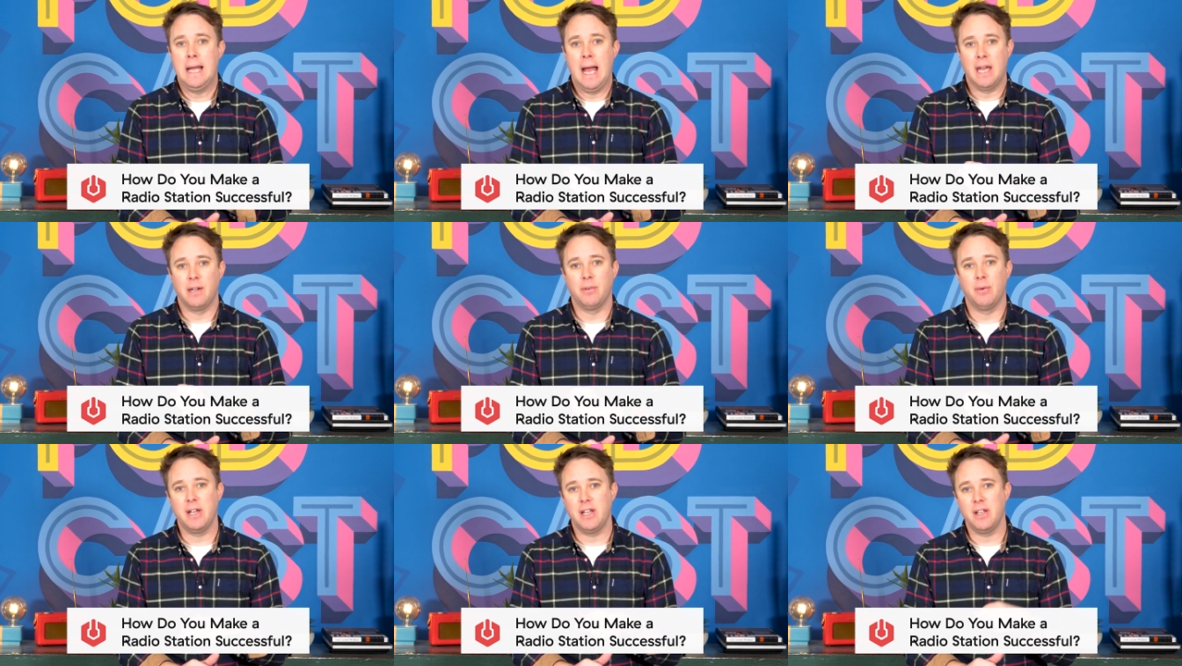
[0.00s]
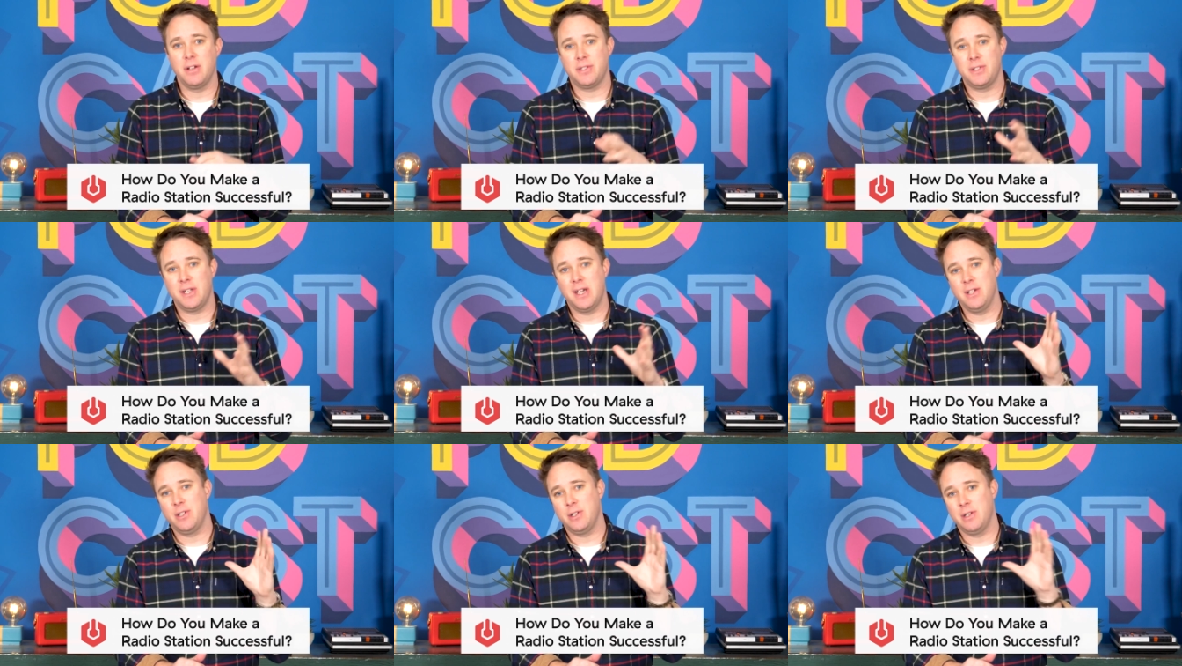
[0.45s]
and a radio
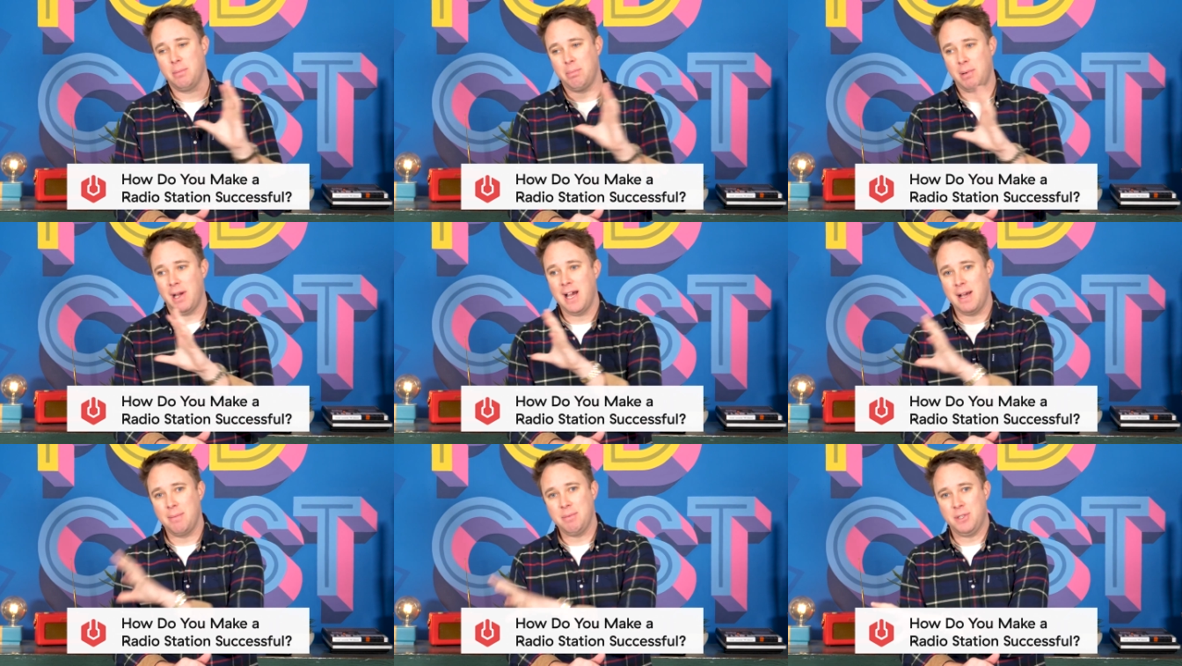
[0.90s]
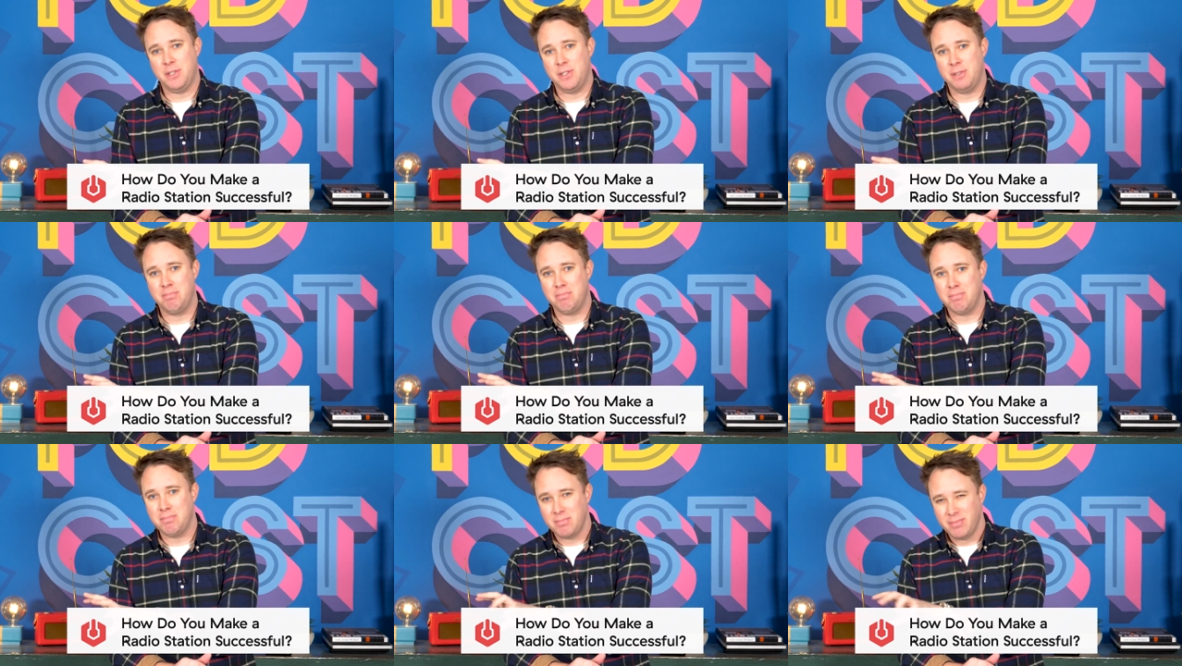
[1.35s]
station that
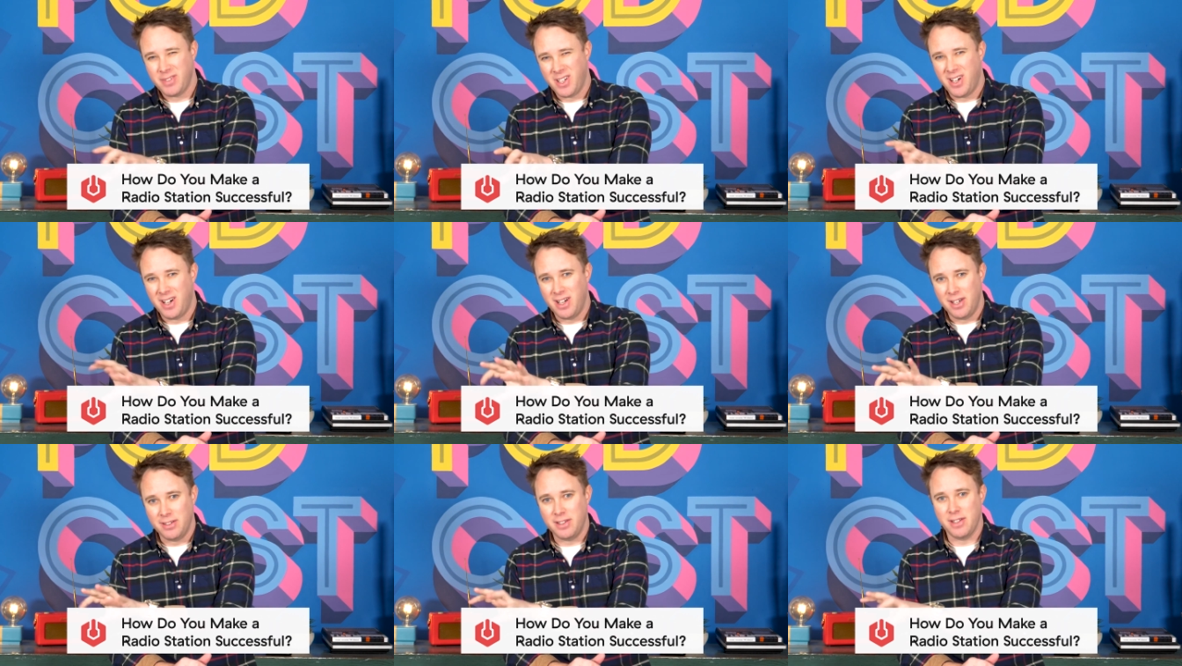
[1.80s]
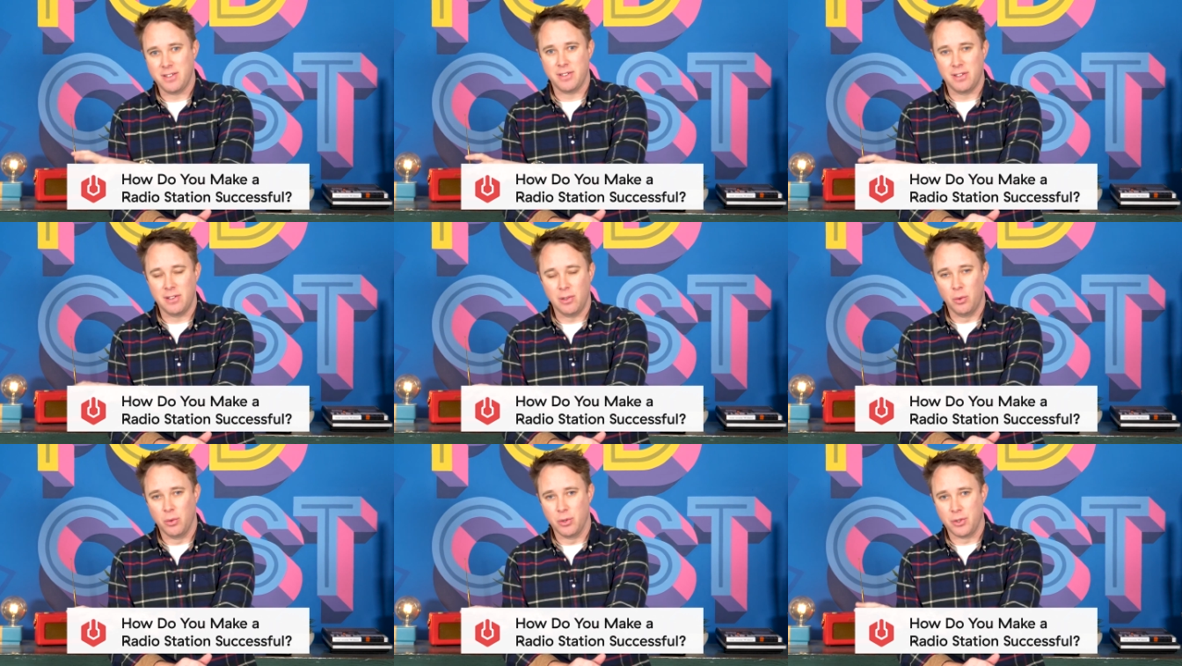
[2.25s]
perhaps kind of
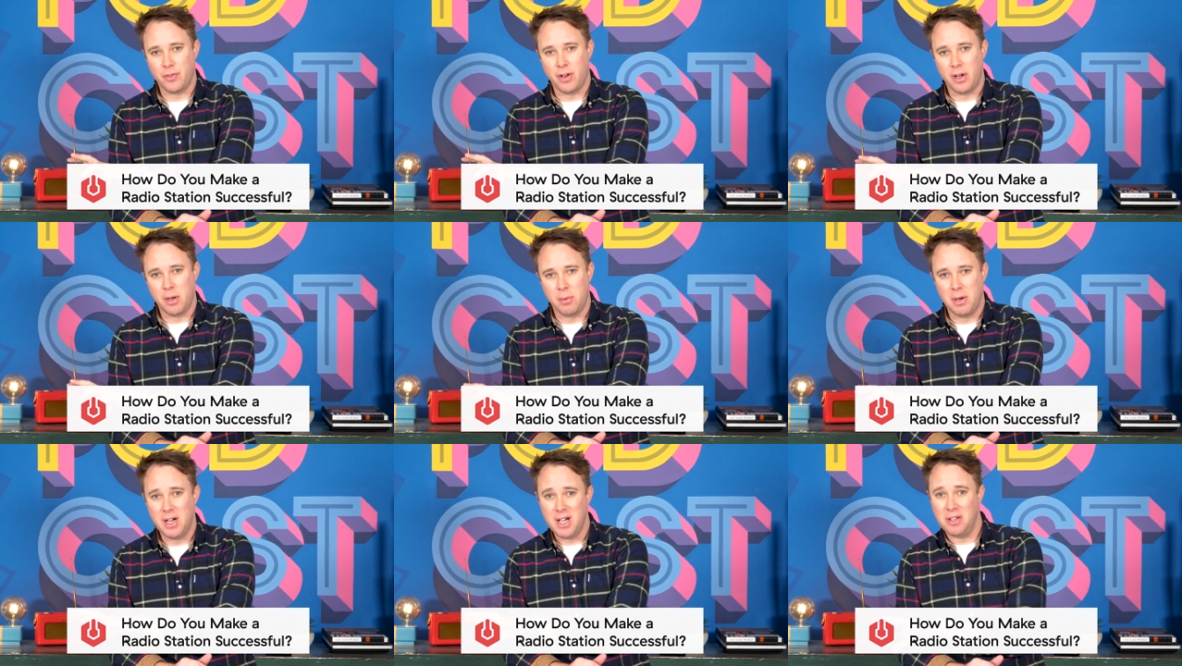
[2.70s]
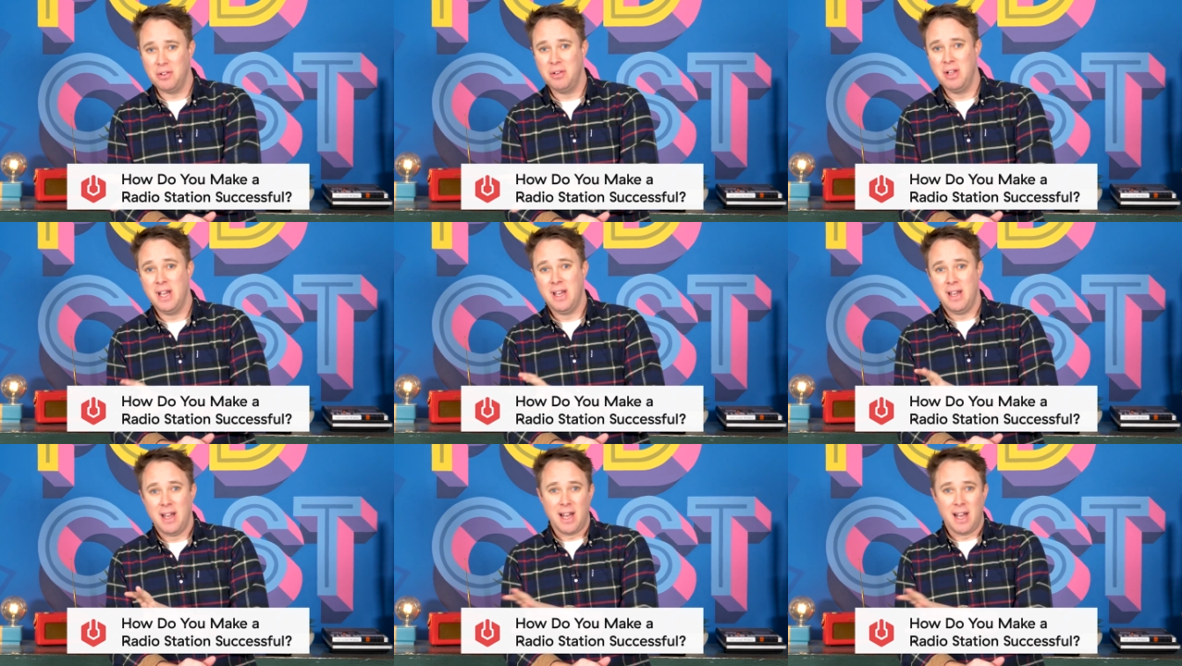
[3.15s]
doesn't launch very well